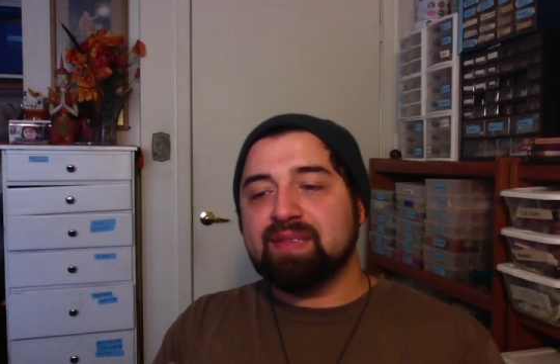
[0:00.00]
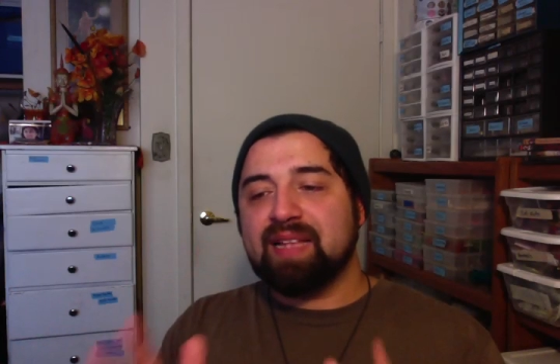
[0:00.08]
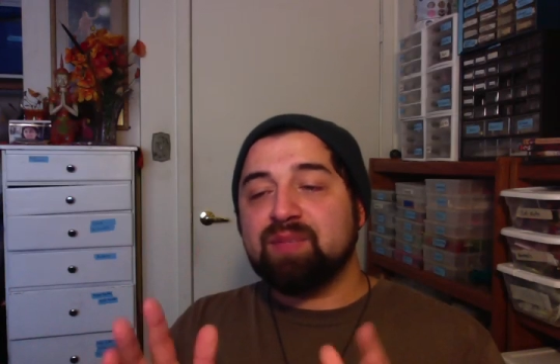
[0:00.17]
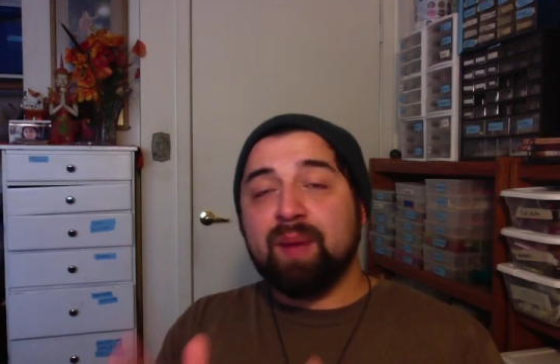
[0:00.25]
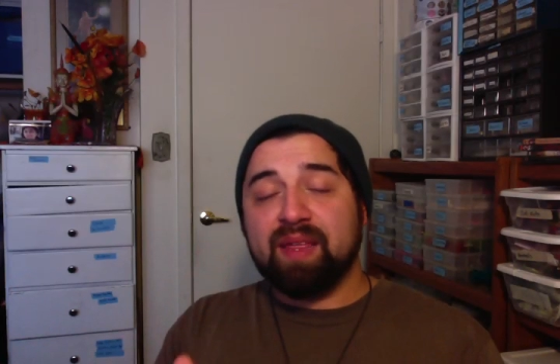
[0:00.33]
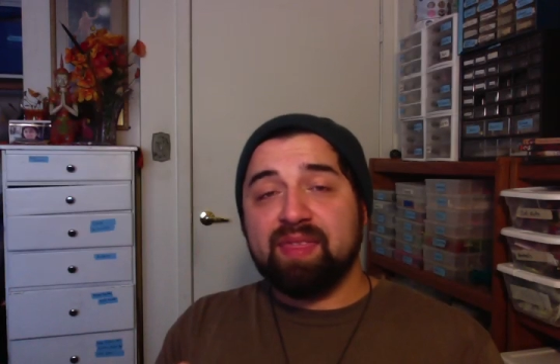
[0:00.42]

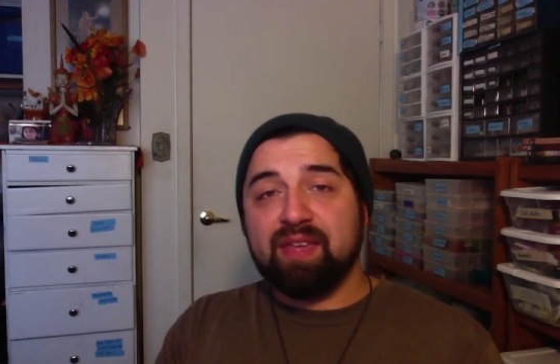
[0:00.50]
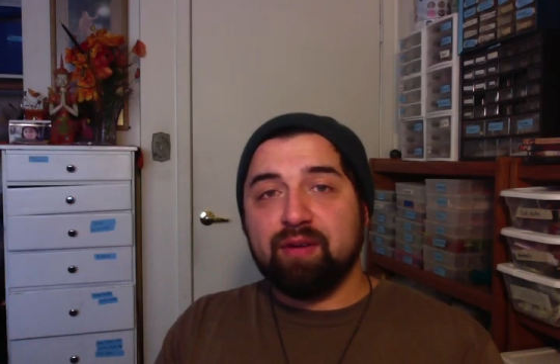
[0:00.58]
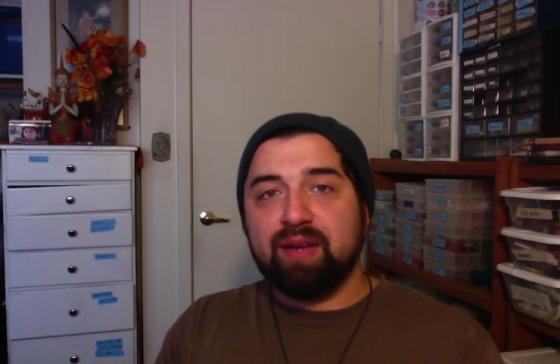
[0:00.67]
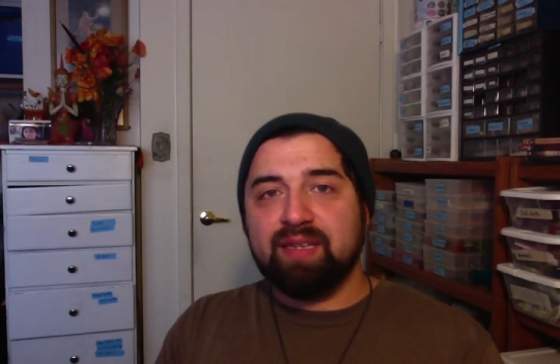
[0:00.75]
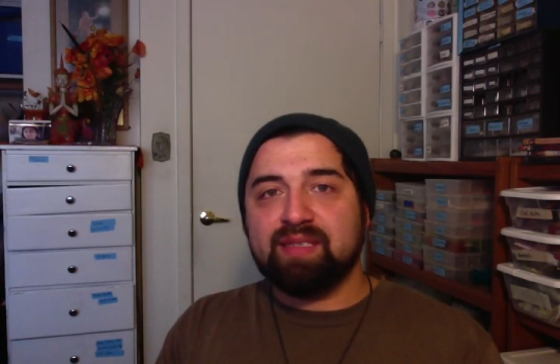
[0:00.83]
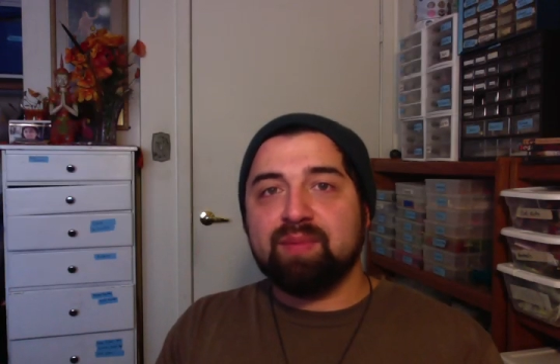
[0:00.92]
That's my
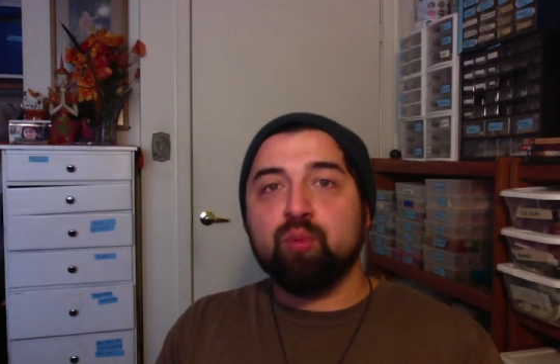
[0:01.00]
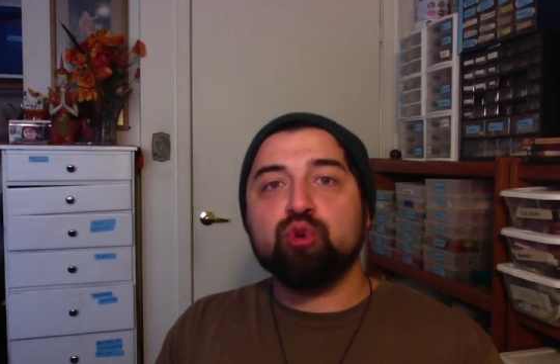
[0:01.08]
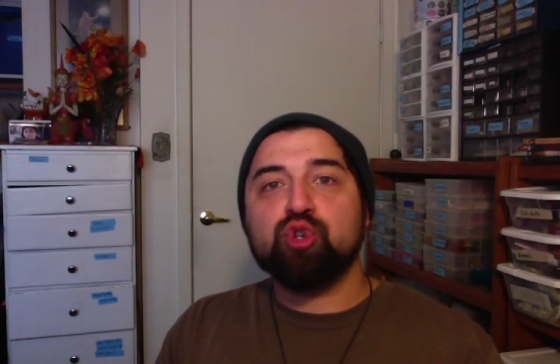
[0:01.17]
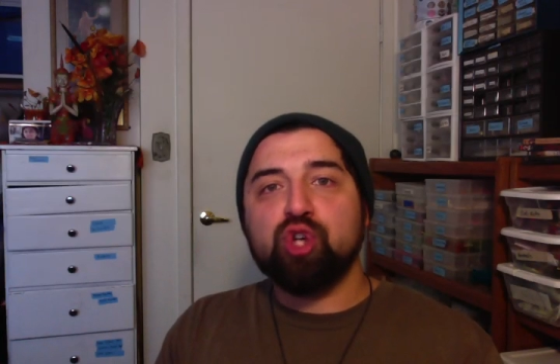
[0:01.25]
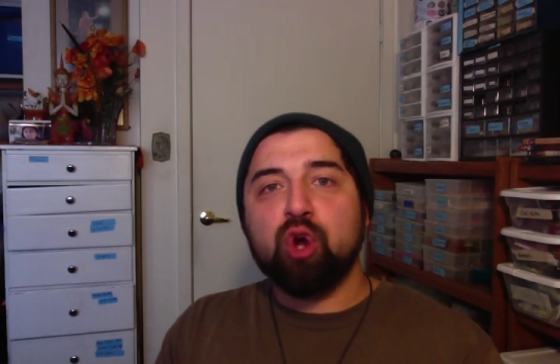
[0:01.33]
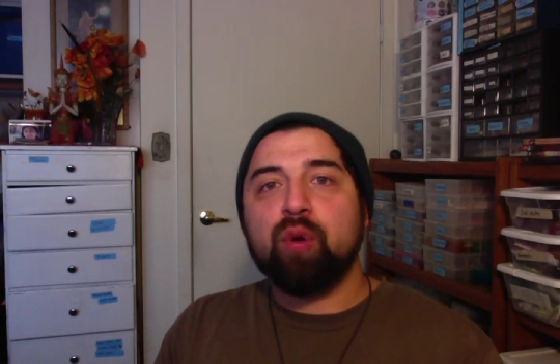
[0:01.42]
theory. It's more
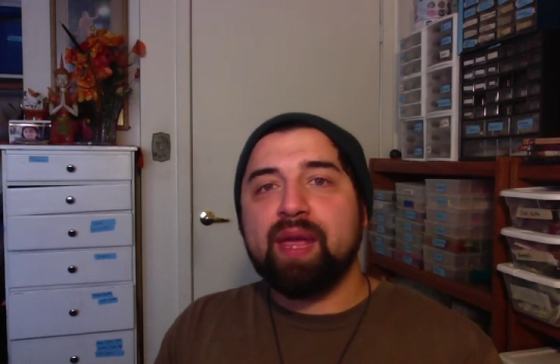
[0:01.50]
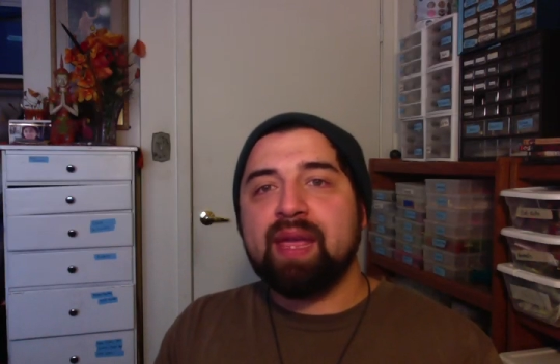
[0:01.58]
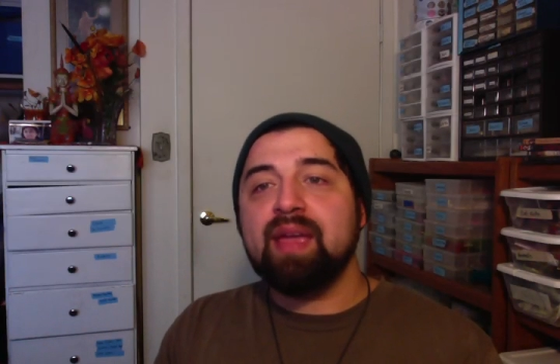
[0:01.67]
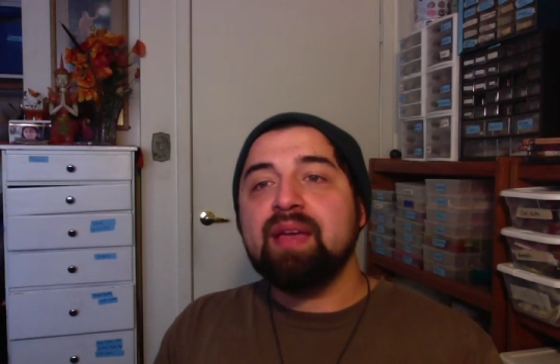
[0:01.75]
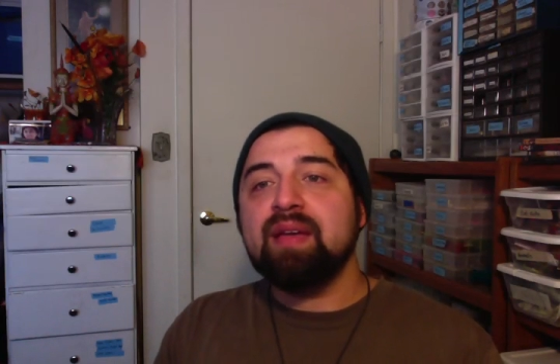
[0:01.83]
showy.